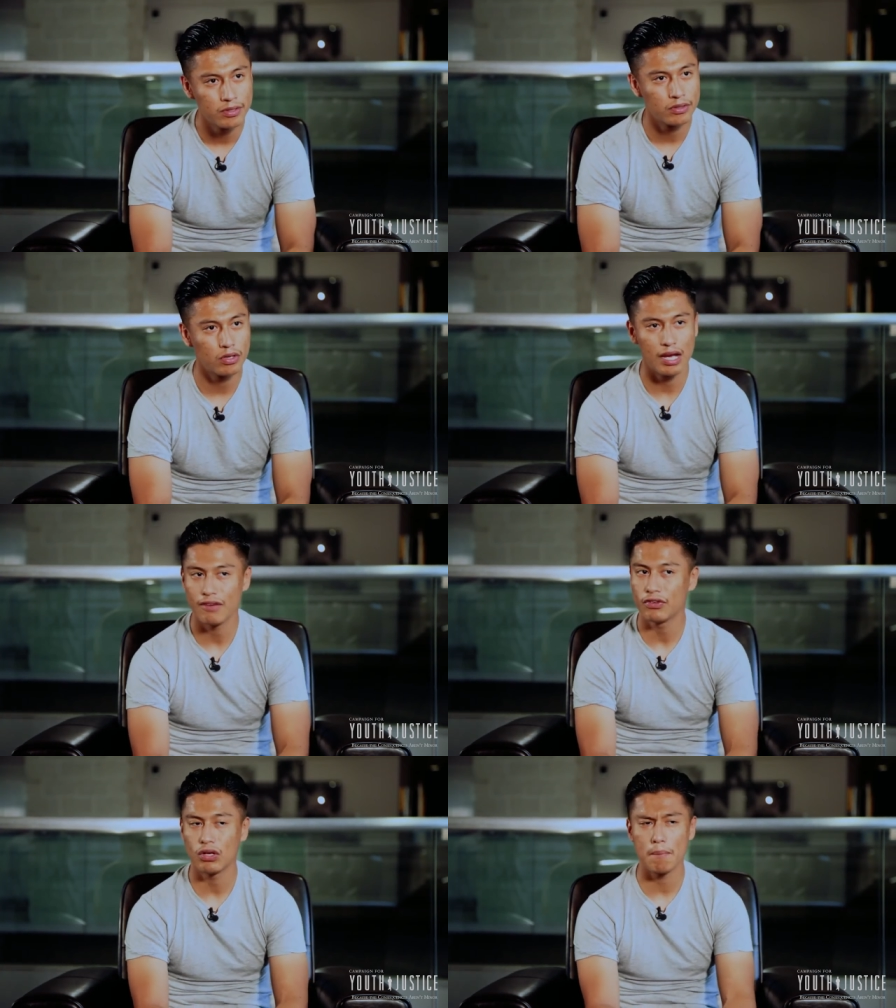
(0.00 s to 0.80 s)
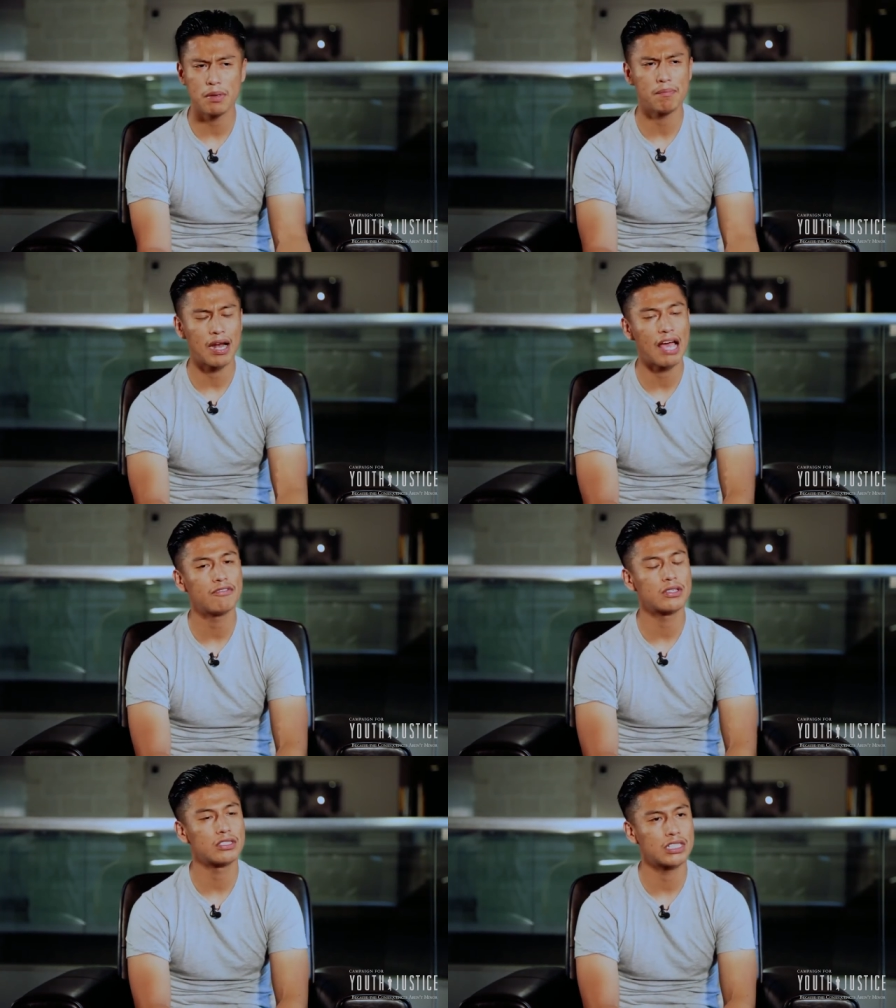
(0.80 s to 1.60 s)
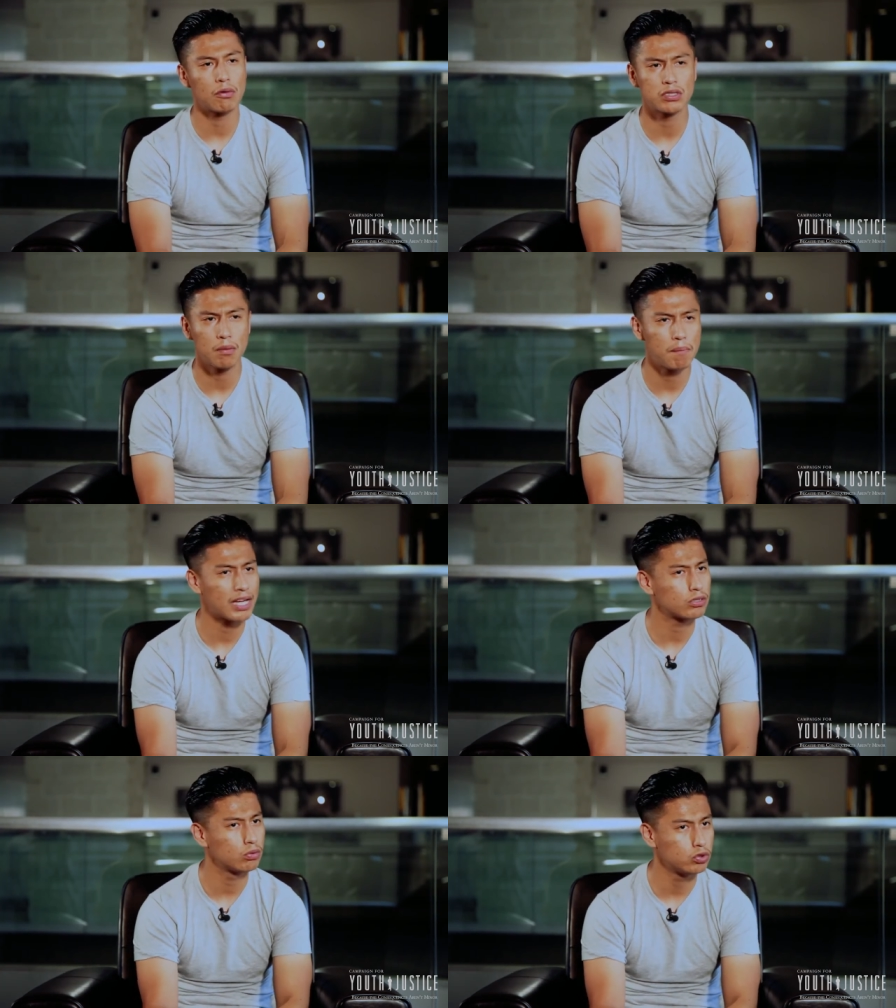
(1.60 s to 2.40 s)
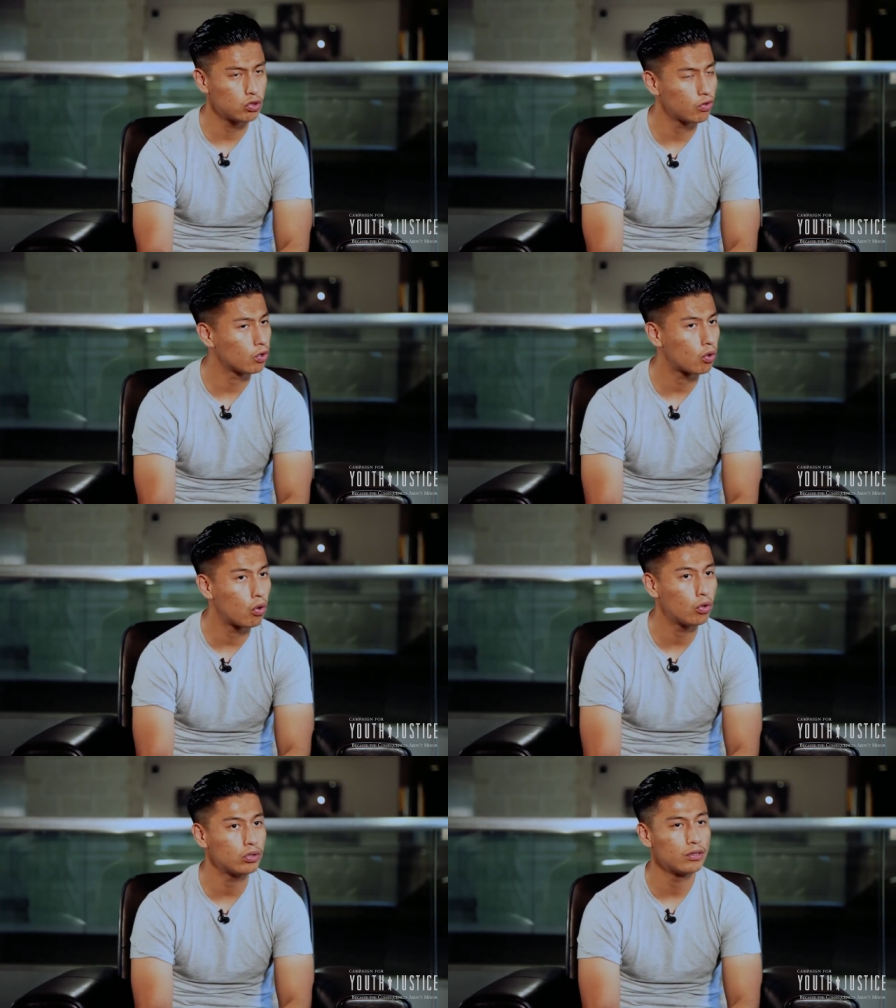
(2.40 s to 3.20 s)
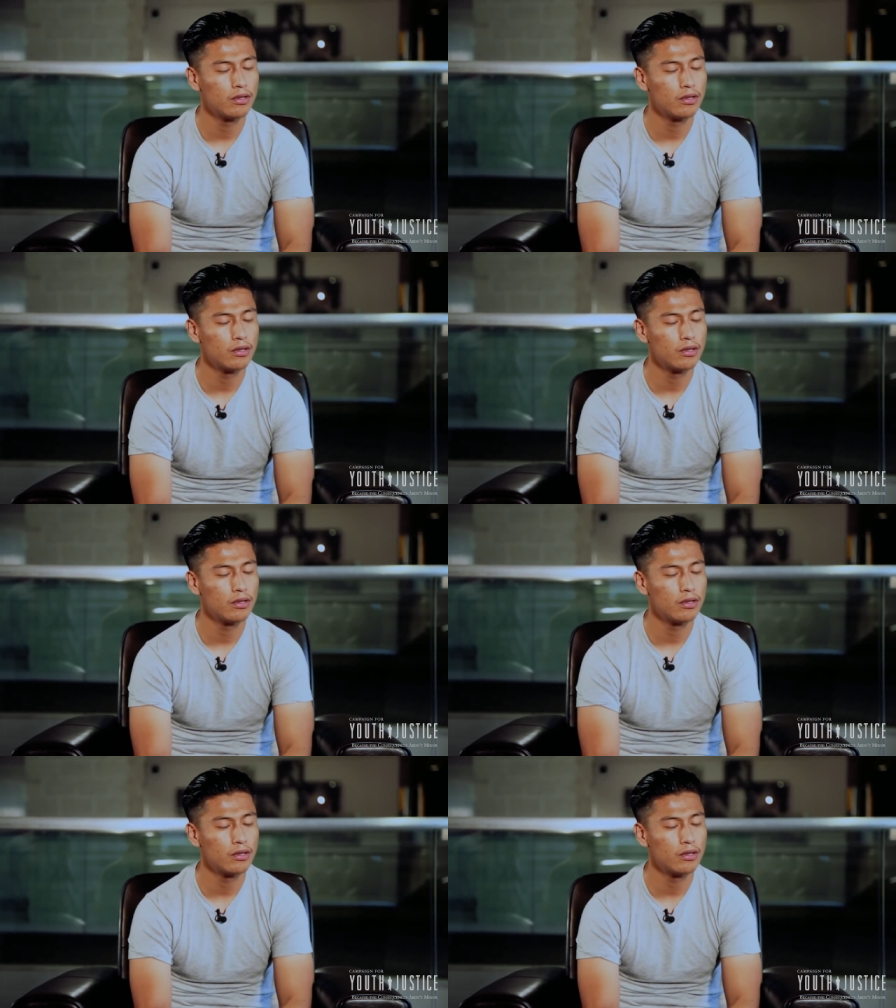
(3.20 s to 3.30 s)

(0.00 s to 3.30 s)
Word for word: You know, even though I beat my life sentence, I was sent back to juvenile court.